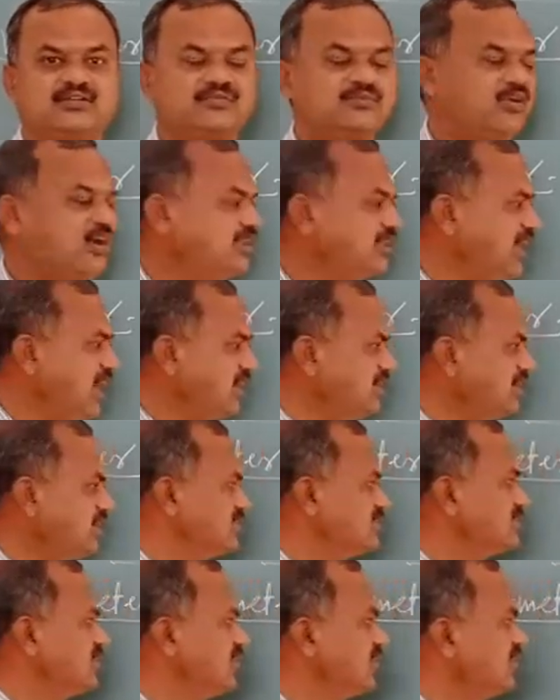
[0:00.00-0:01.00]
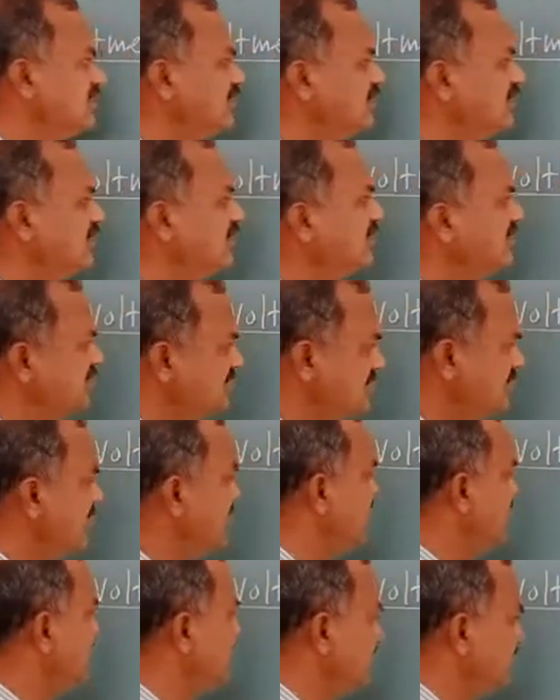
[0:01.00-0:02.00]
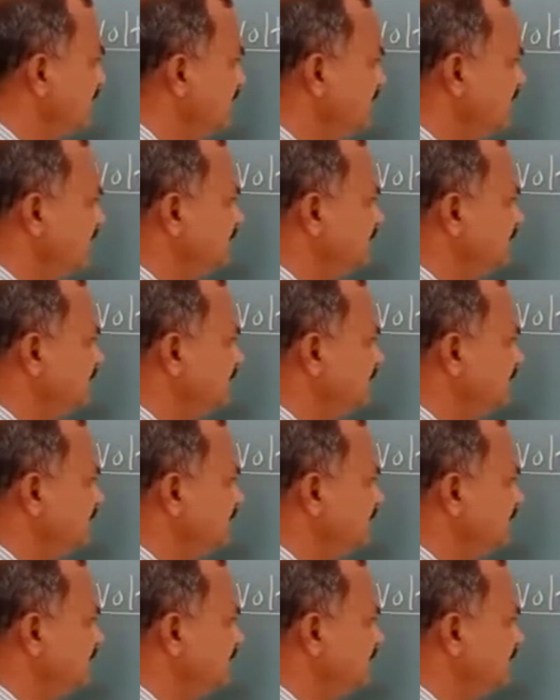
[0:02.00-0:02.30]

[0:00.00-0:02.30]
For that, consider this circuit.